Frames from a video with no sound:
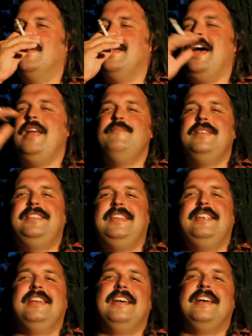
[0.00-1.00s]

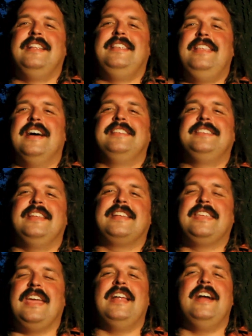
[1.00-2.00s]
Edmonton does it again.